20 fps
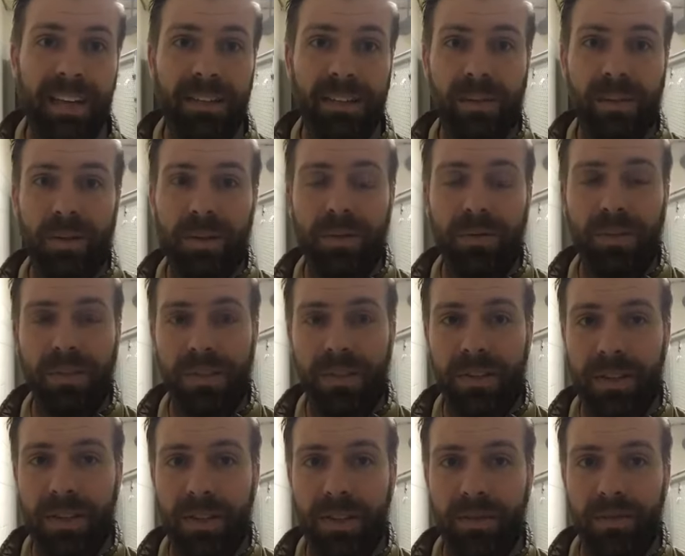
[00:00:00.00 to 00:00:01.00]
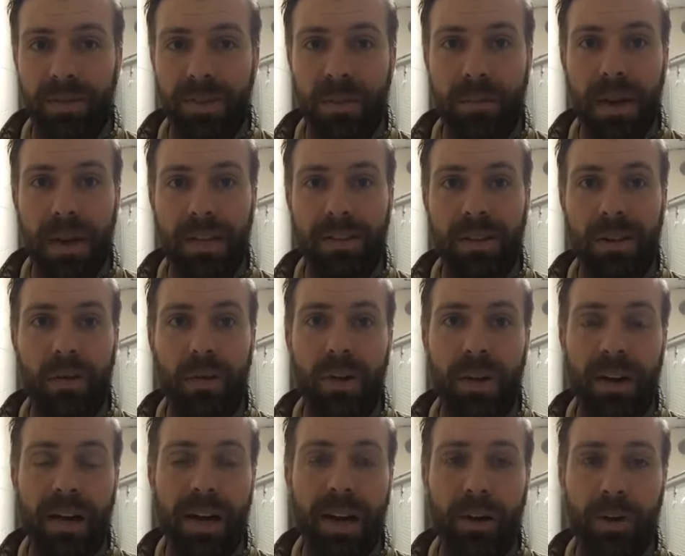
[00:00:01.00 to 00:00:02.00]
So it was it was an amazing
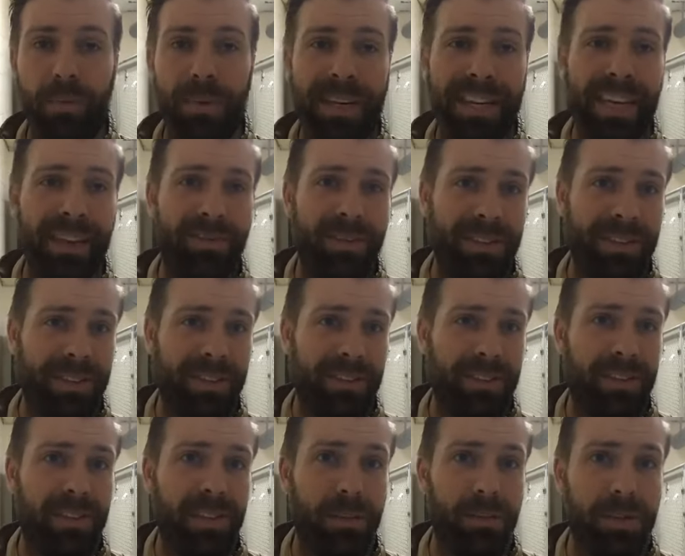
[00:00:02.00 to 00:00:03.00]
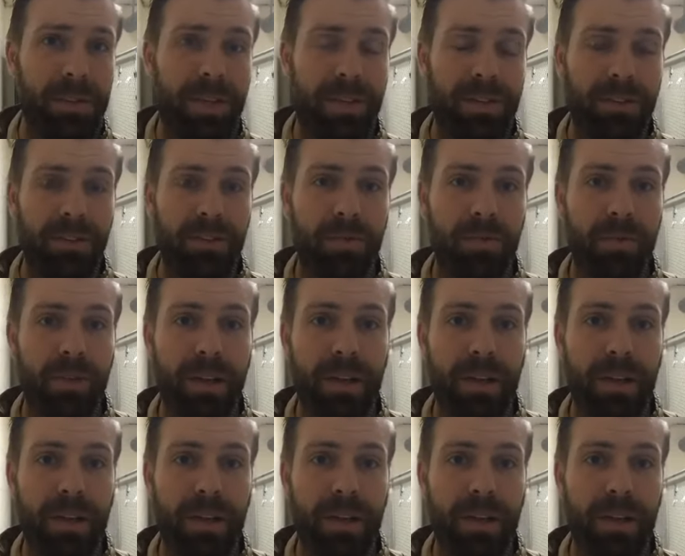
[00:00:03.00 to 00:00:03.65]
one, and I hope it gave you a little glimpse into